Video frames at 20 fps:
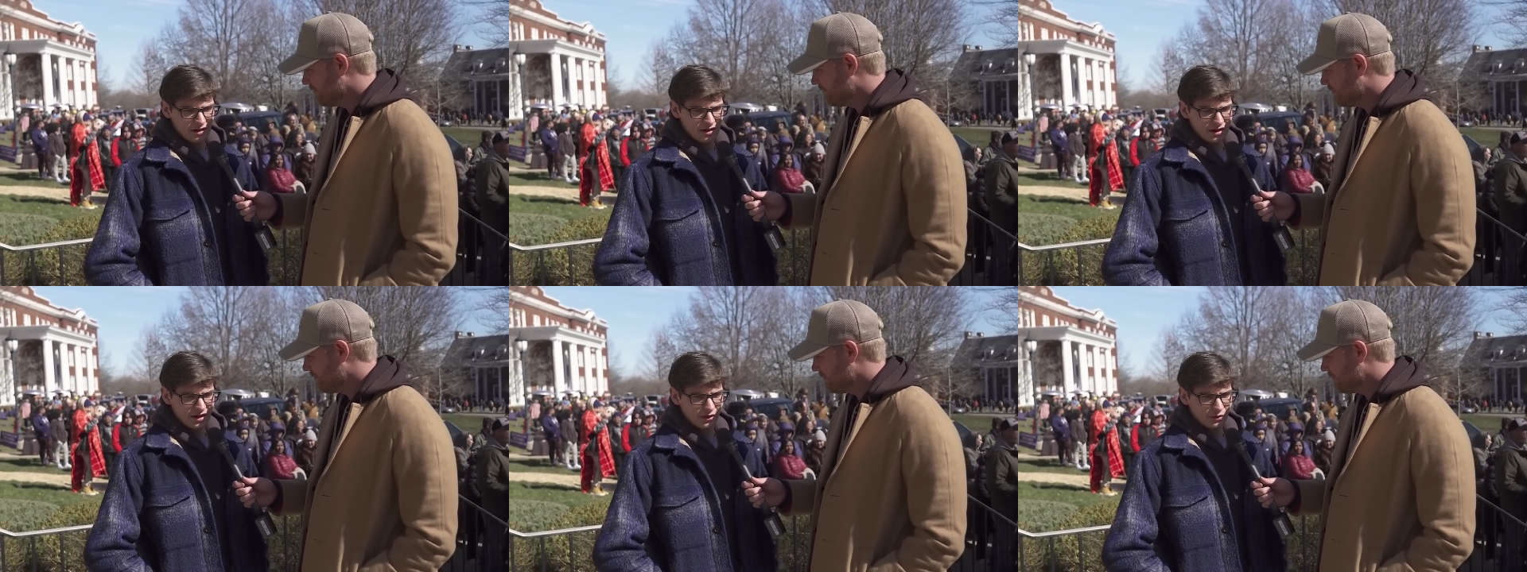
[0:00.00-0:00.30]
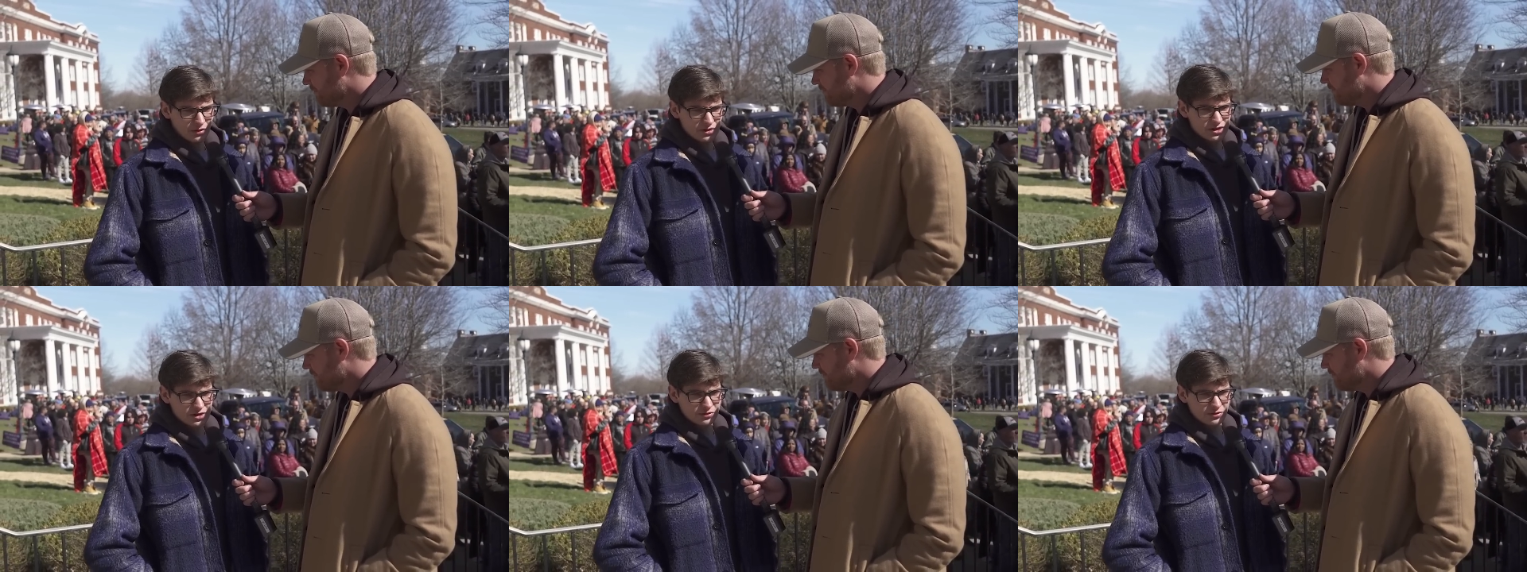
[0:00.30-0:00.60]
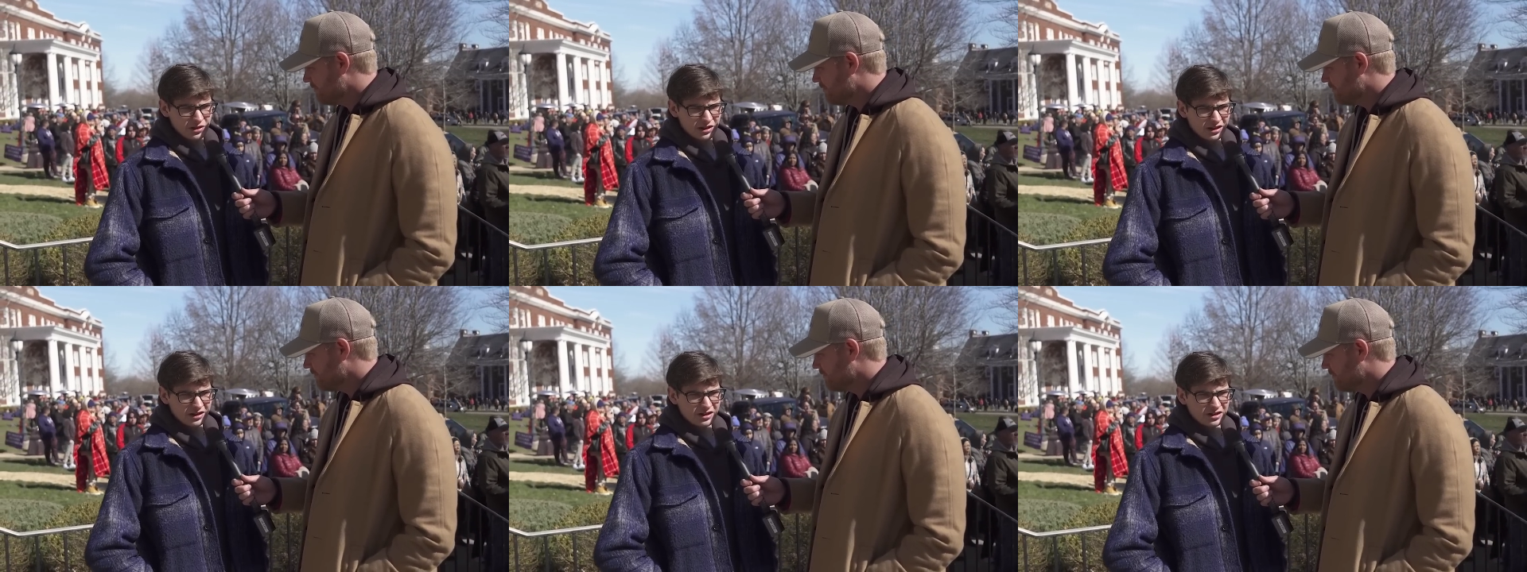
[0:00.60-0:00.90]
it was a
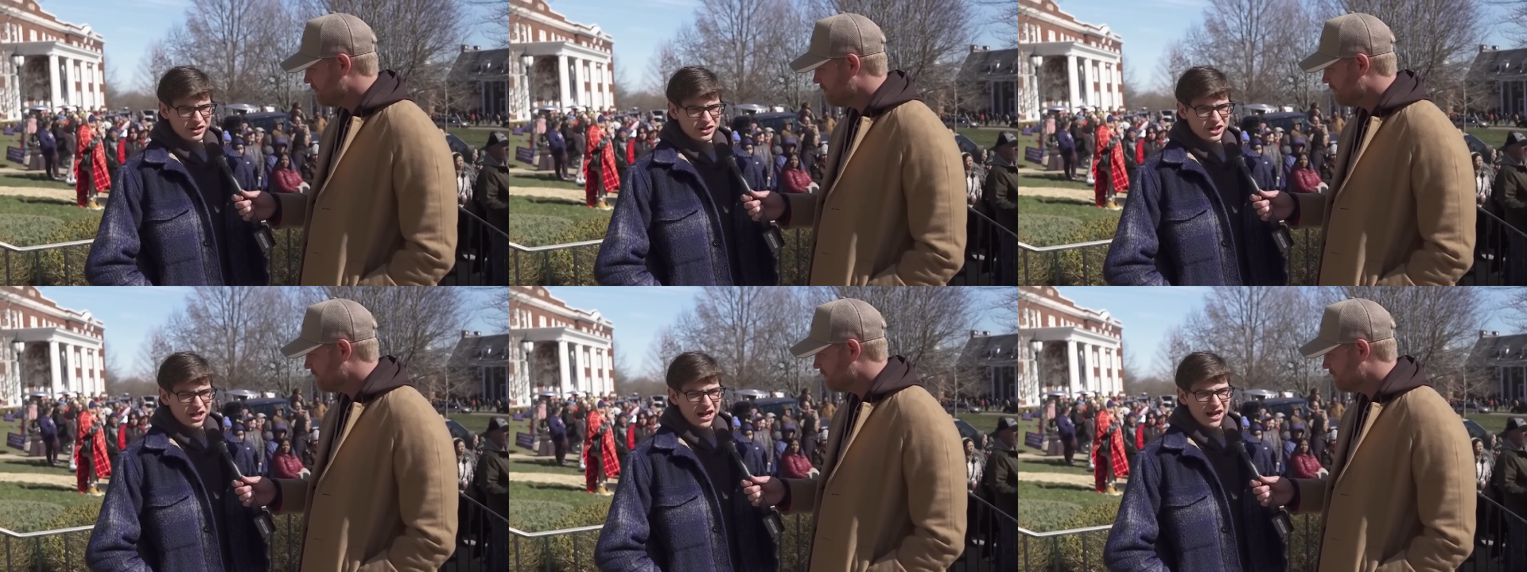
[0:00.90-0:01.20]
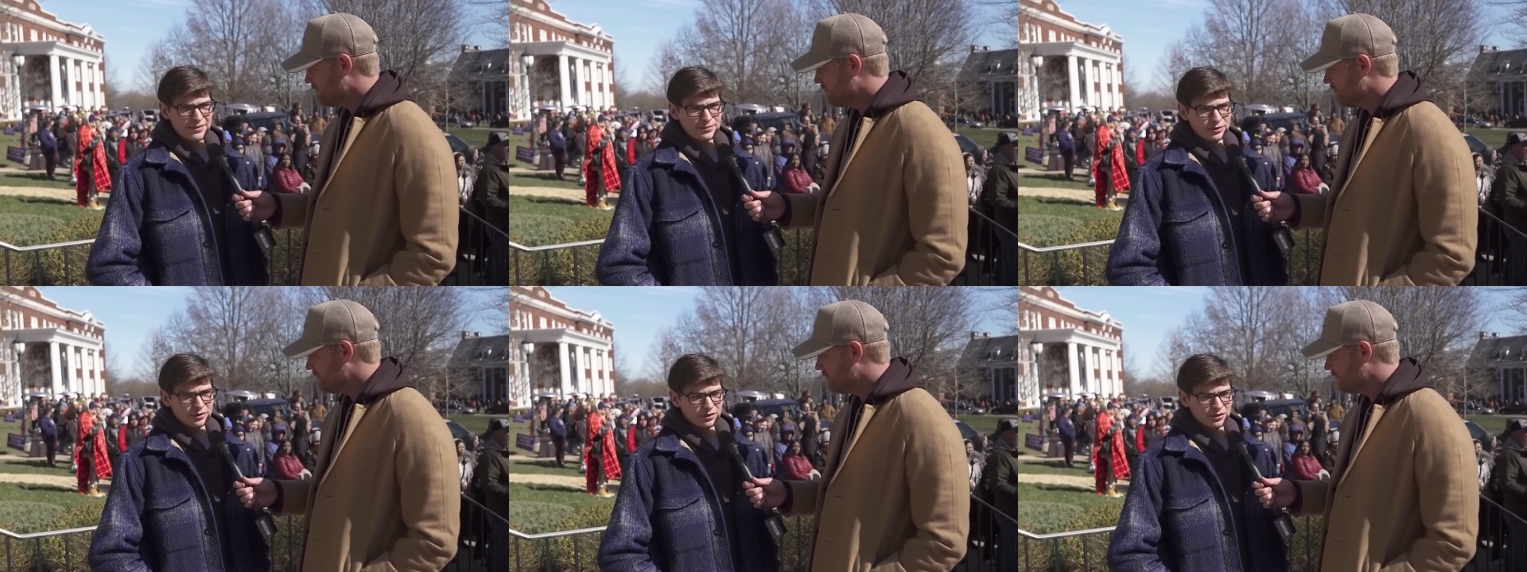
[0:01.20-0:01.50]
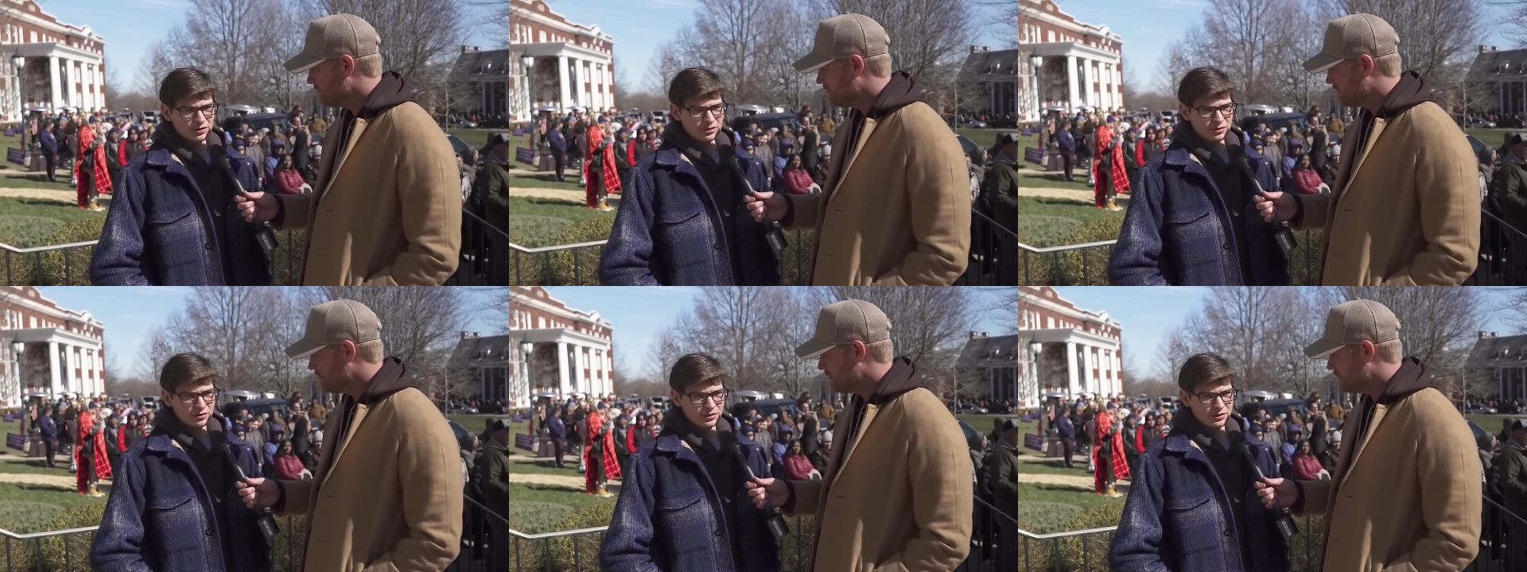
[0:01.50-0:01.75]
really good chapel.